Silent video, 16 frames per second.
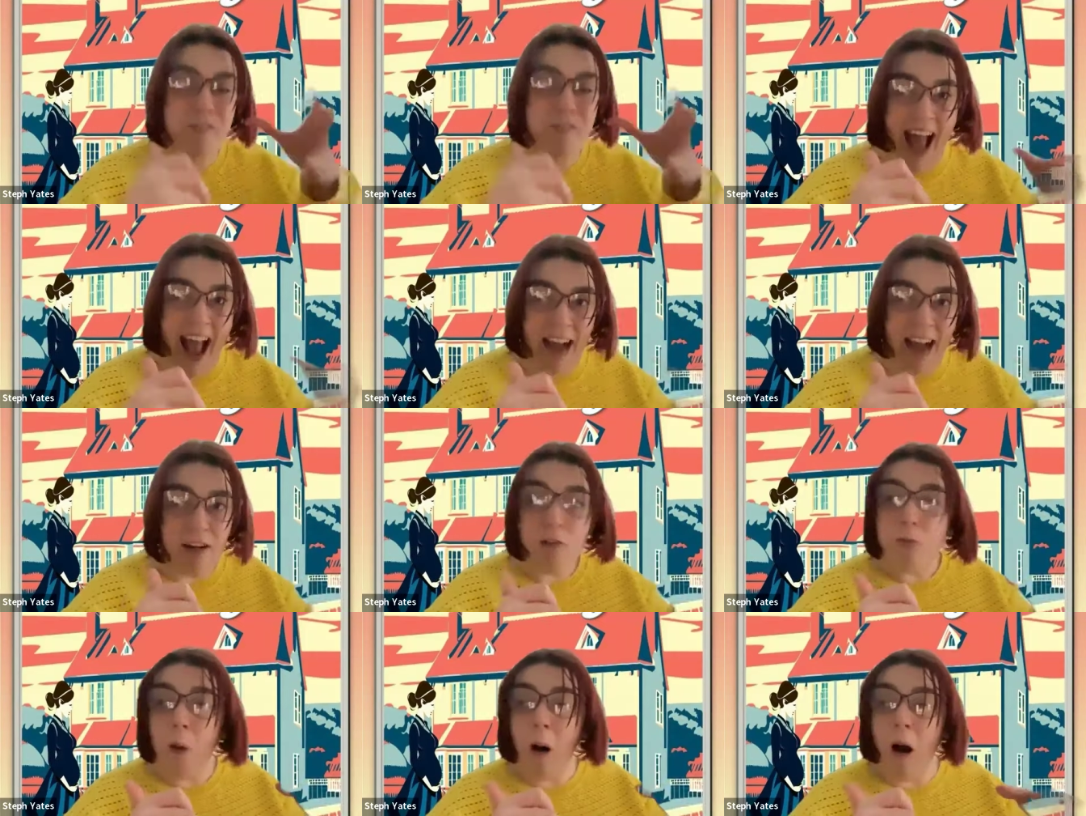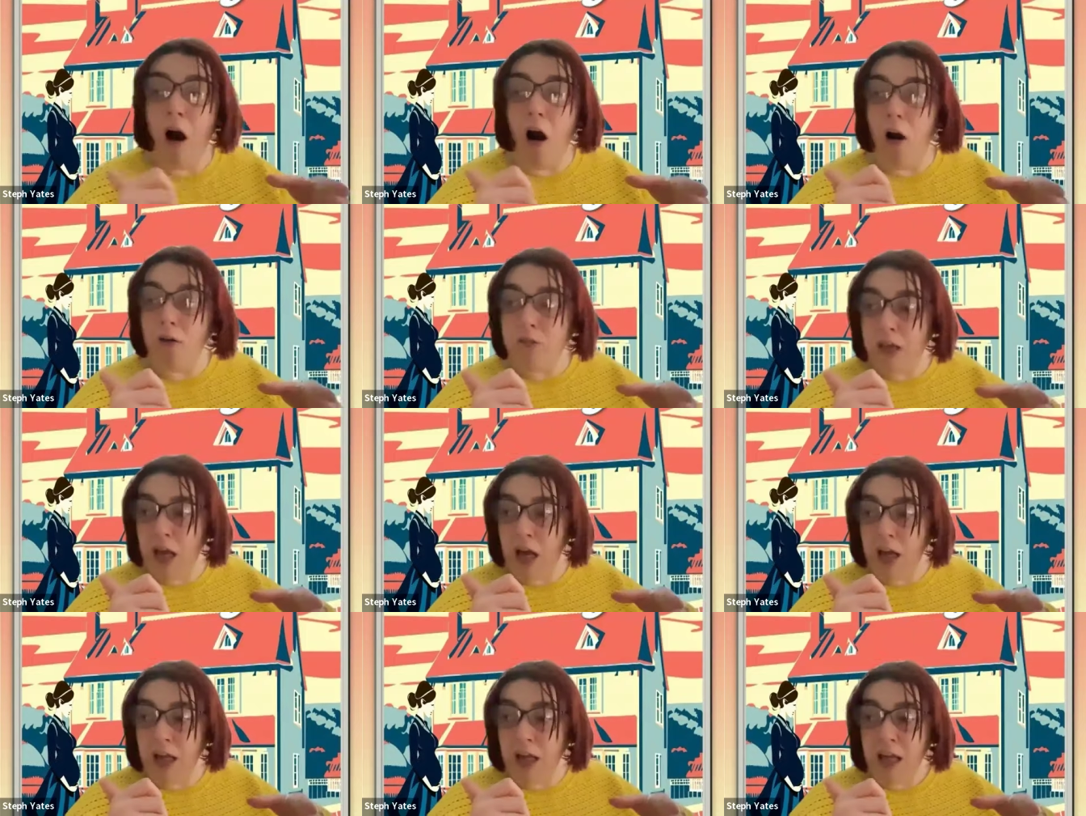the
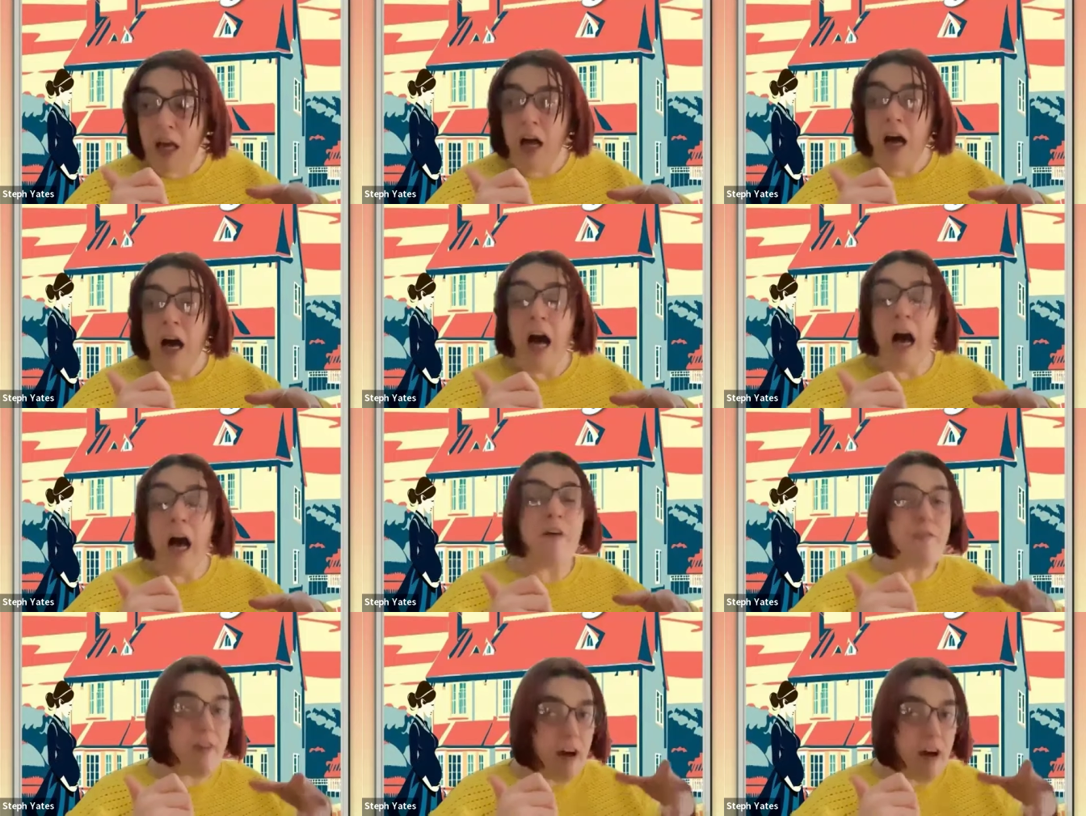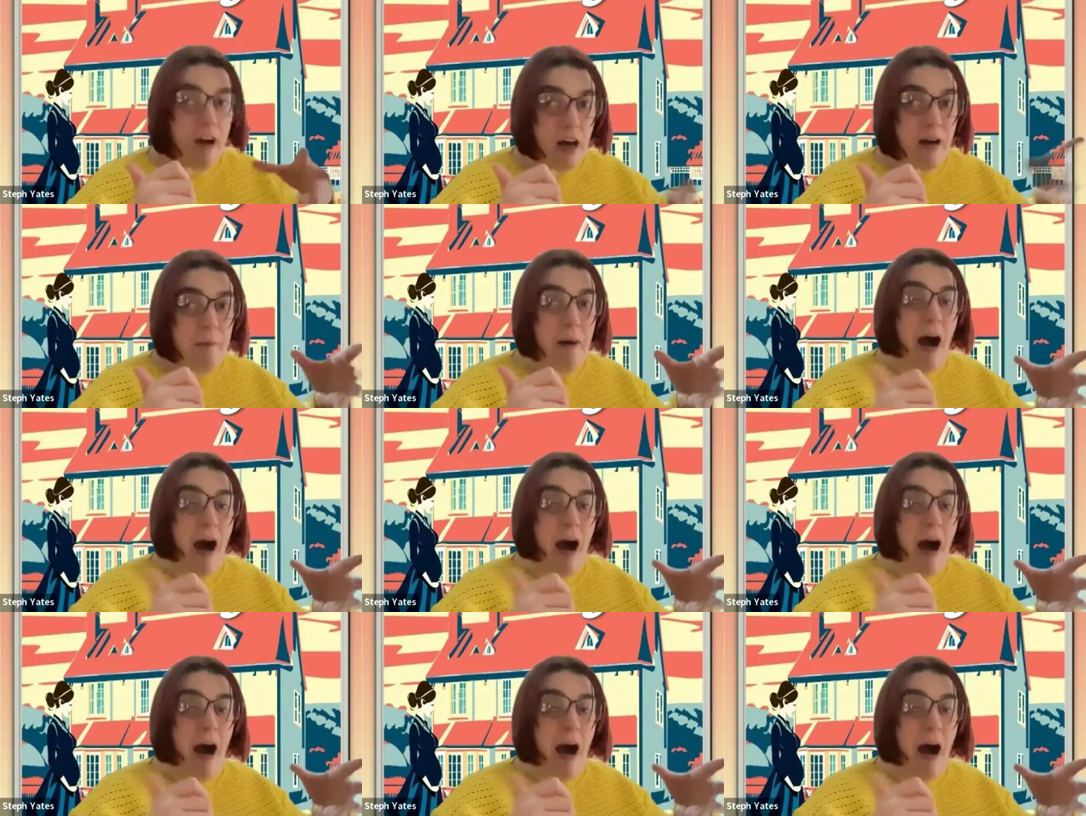headquarters of um,